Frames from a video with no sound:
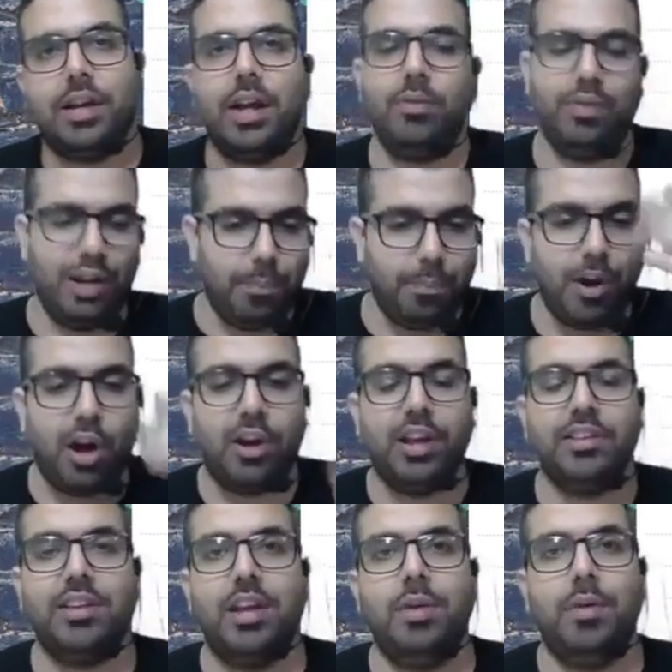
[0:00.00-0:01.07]
will block his
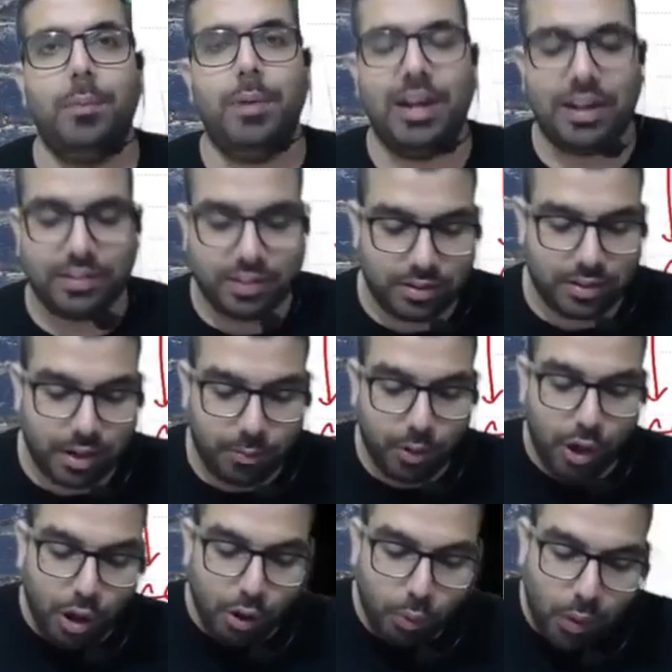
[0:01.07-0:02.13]
e-way bill ka system.
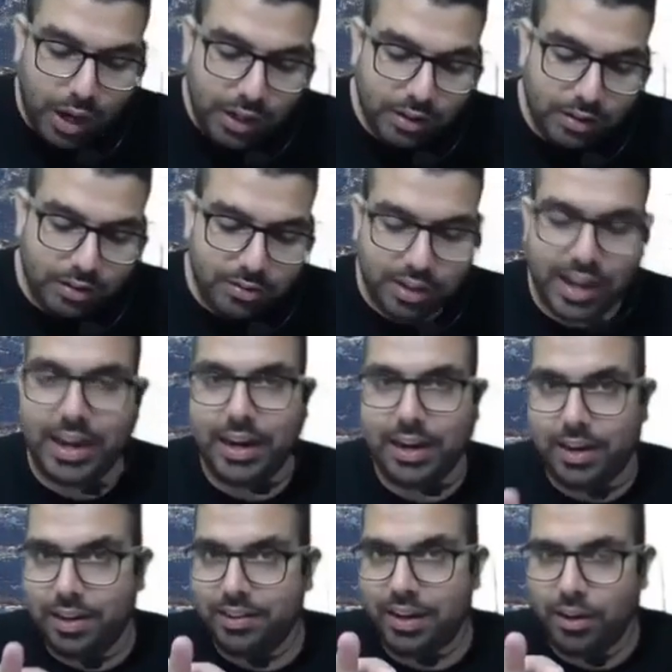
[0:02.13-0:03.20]
One side,
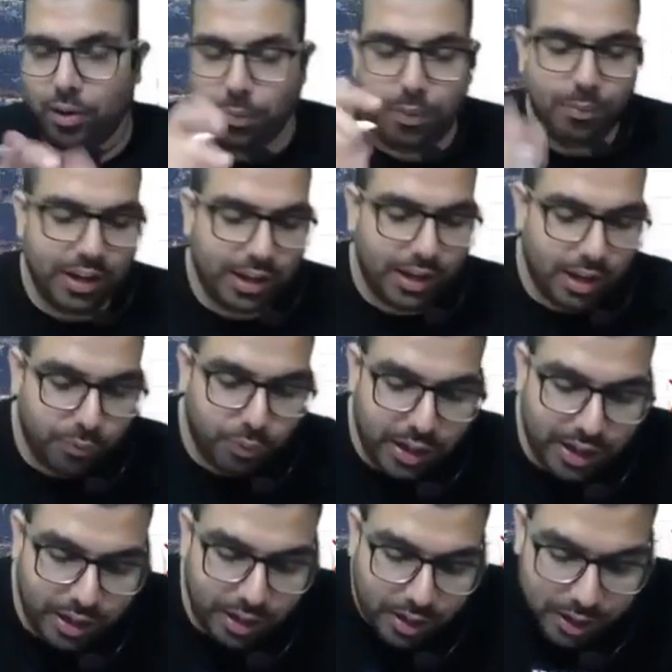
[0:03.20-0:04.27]
listen to me very carefully.